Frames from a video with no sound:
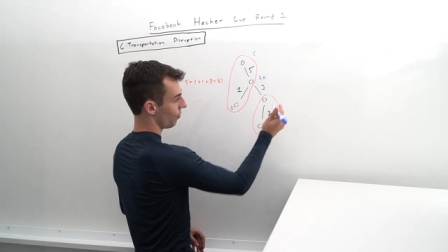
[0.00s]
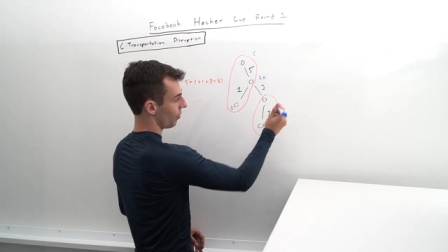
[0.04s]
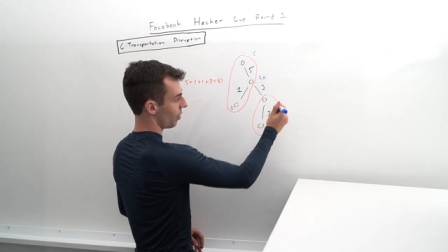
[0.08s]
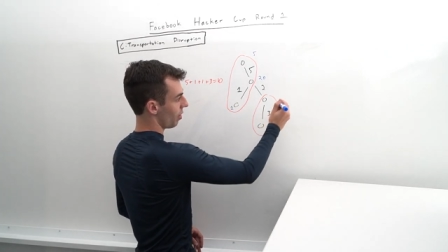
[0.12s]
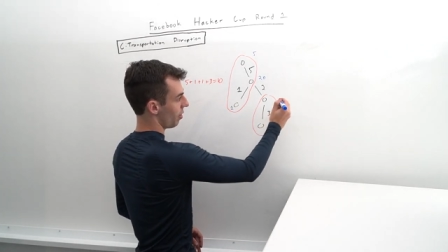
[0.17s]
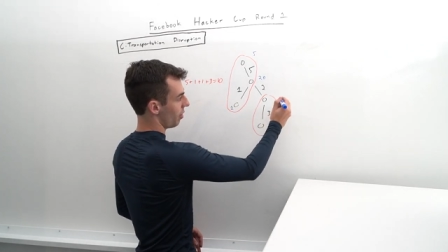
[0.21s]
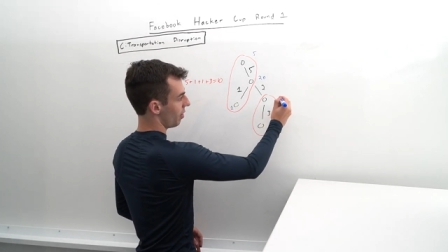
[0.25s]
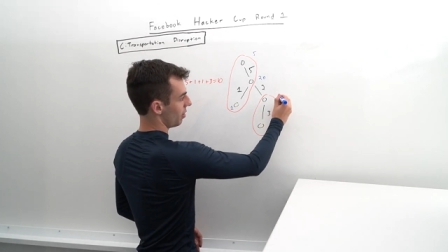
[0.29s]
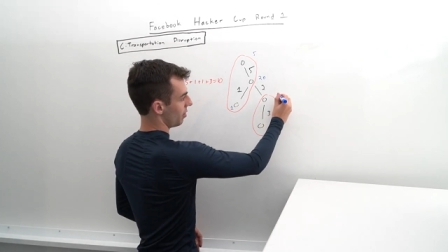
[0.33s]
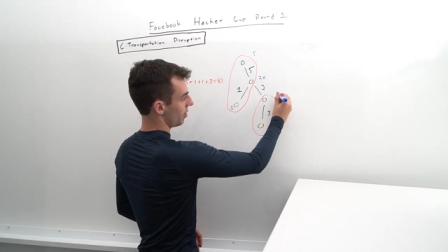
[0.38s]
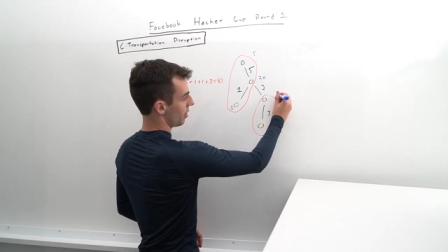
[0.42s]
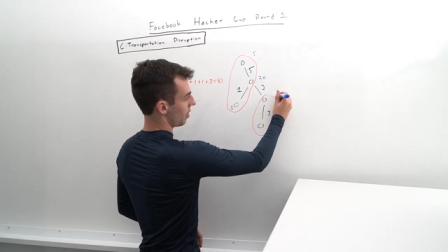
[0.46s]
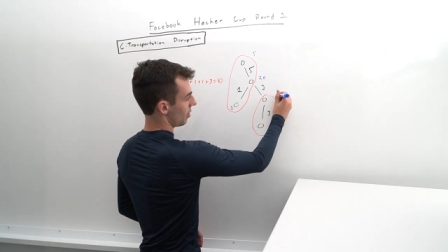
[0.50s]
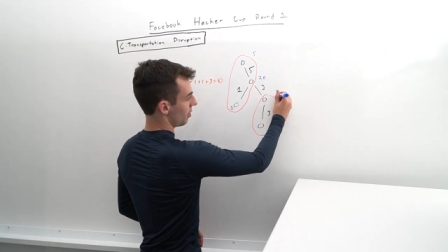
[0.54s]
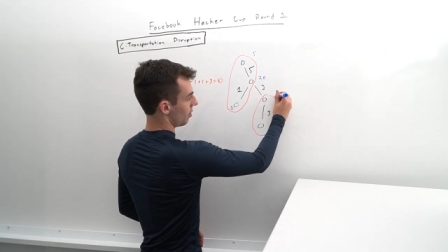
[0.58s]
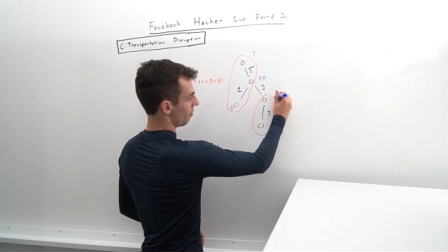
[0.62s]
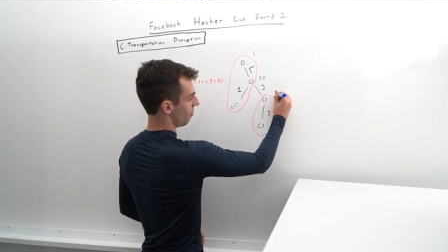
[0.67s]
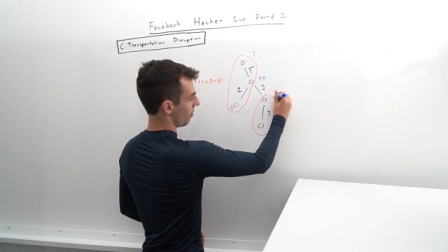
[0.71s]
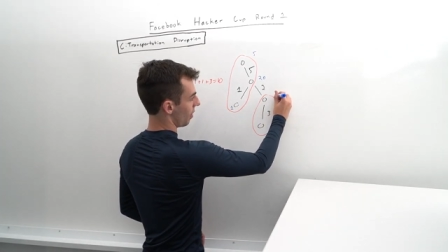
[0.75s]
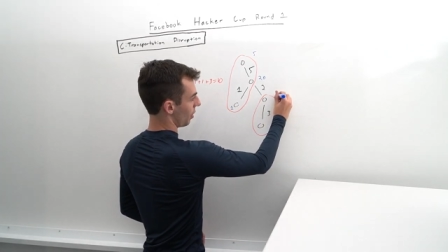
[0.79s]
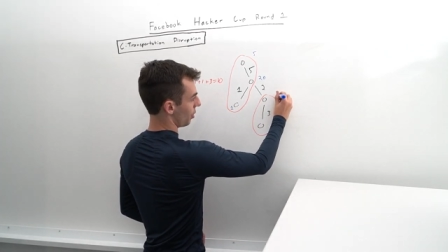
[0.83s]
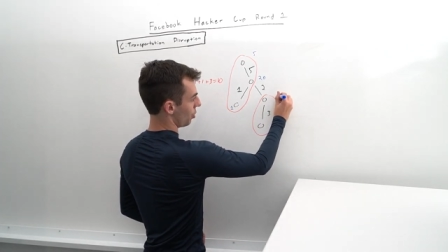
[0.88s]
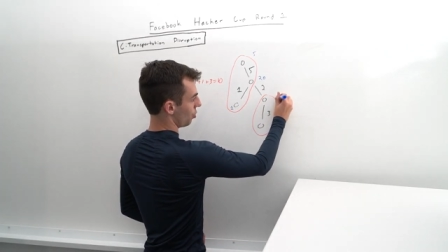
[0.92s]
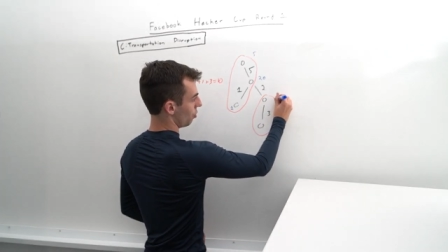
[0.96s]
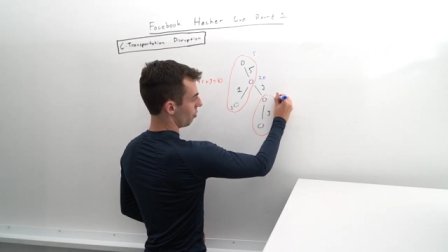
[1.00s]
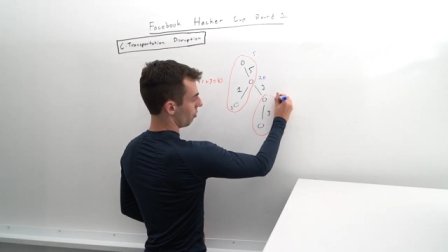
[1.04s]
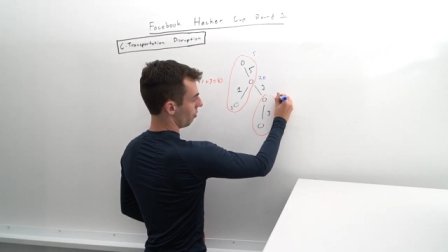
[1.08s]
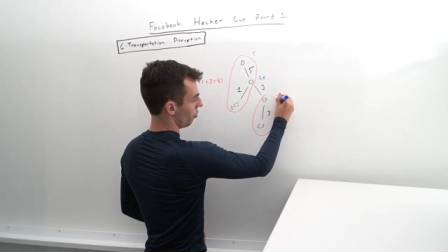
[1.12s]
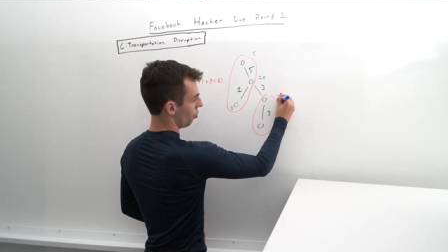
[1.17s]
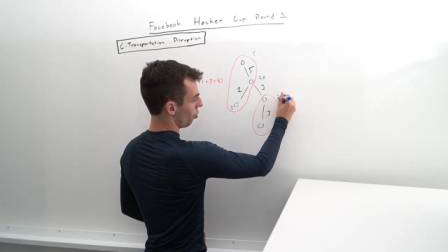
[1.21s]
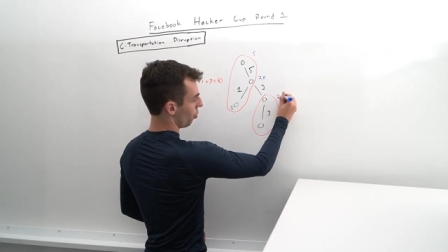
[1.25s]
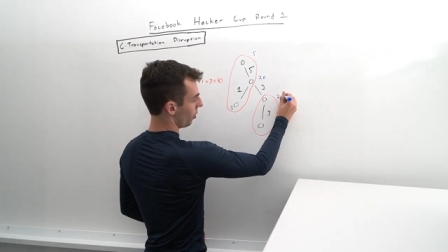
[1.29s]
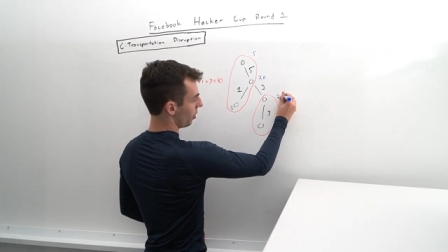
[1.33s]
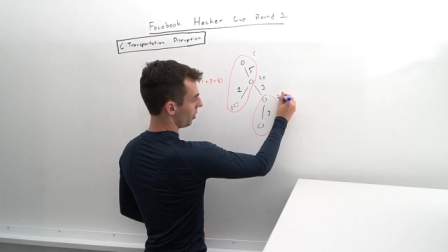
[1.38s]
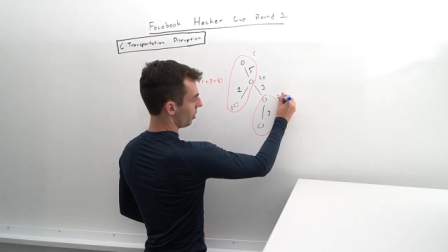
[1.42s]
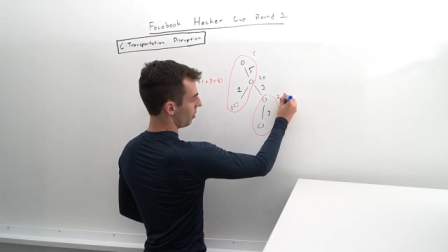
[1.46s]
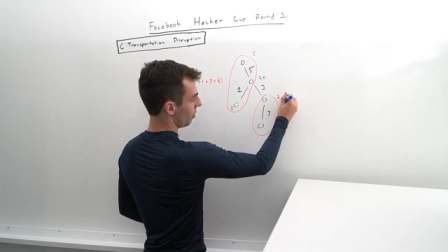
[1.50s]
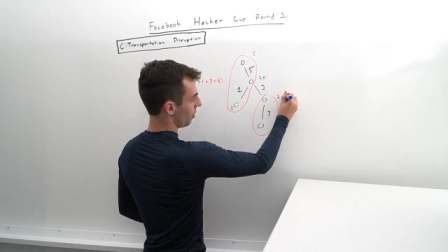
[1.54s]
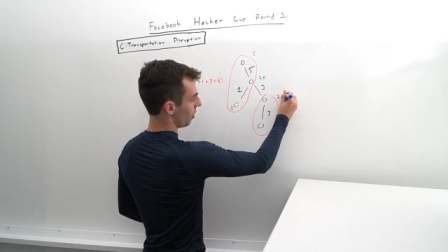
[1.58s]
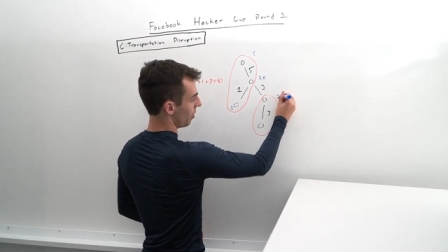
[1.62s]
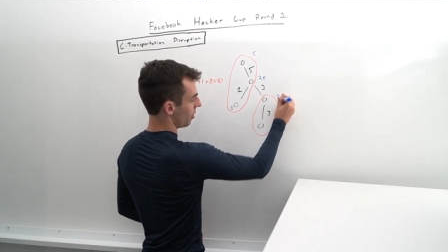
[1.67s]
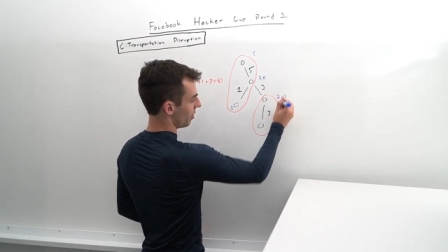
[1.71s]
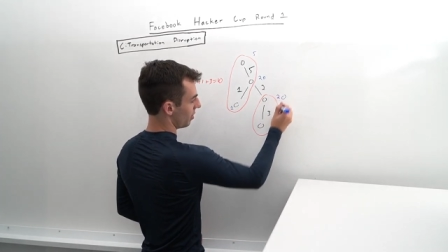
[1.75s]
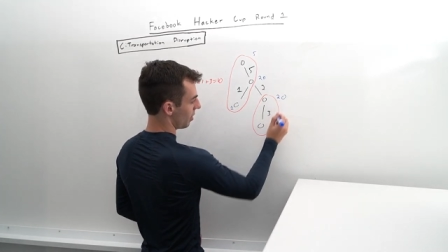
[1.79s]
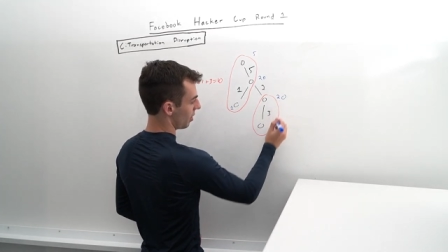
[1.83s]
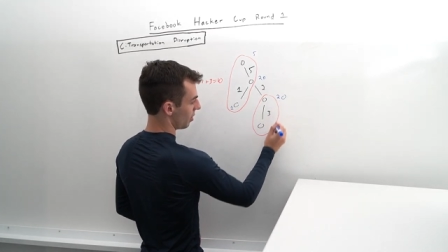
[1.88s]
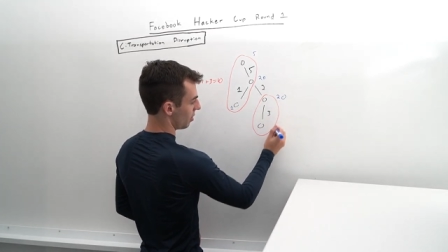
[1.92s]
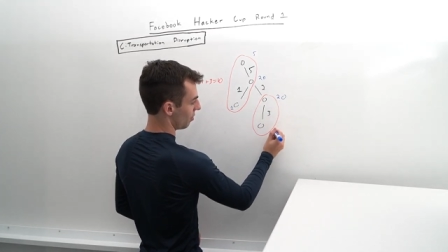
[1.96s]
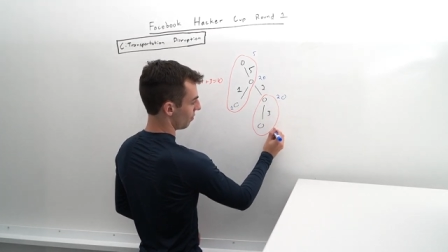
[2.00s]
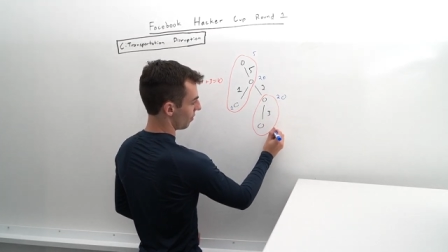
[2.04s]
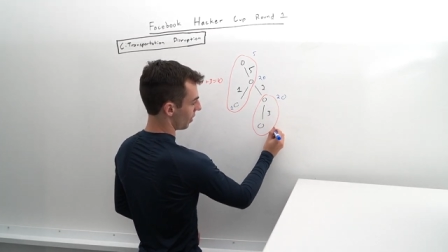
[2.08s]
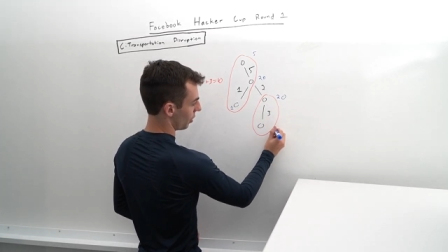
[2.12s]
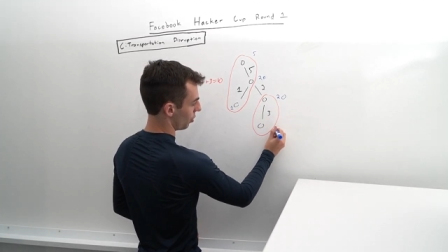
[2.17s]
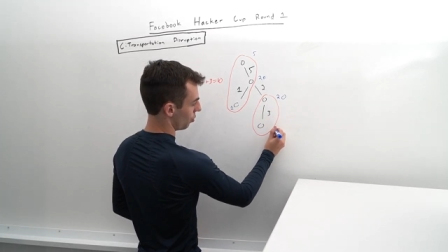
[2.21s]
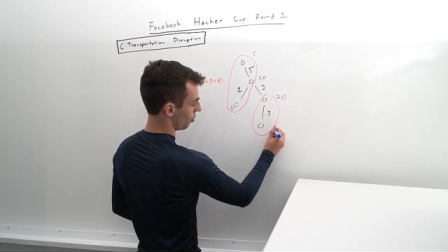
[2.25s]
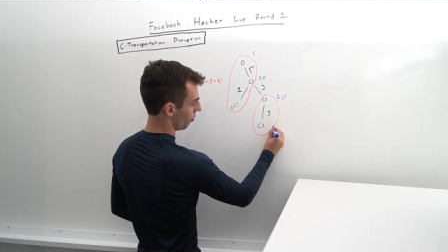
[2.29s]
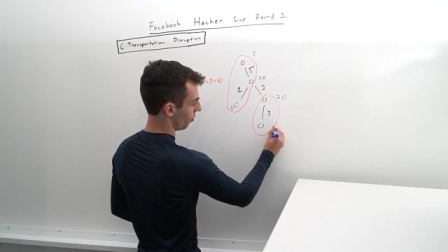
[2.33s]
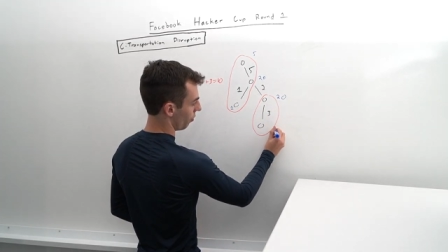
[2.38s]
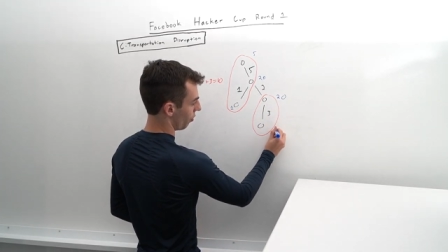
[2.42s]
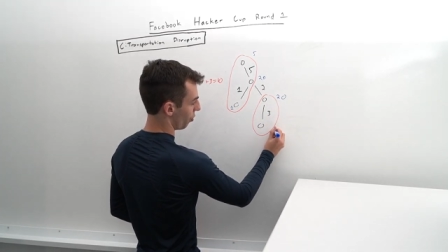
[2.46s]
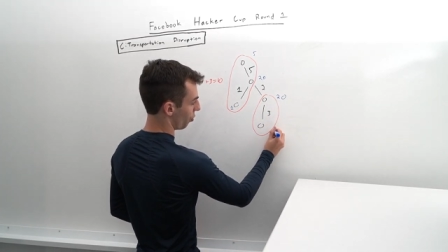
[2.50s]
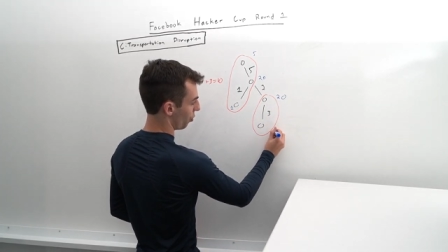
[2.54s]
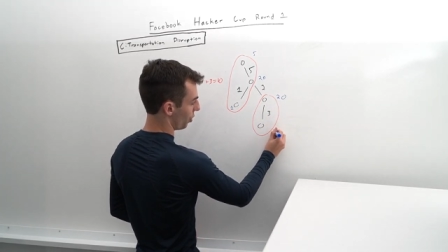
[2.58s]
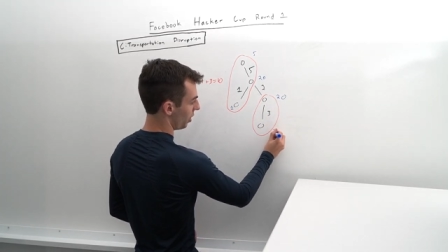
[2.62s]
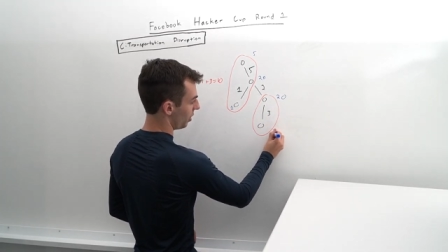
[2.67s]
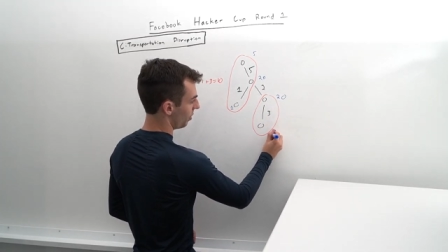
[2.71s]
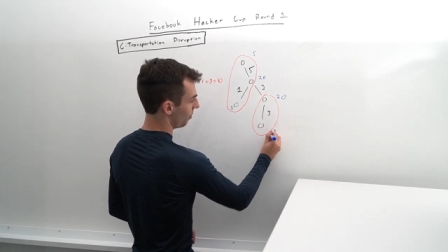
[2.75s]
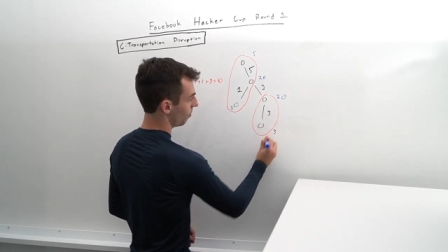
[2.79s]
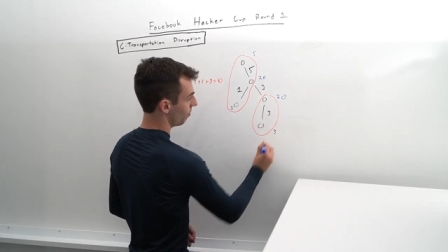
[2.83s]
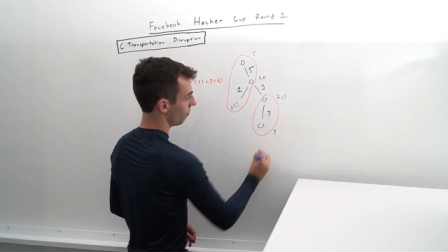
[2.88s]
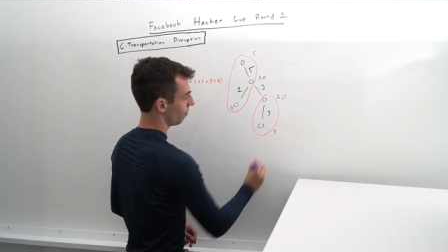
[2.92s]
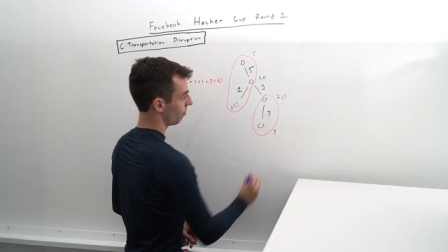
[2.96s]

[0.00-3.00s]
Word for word: this has a value of 20, this has a value of 3.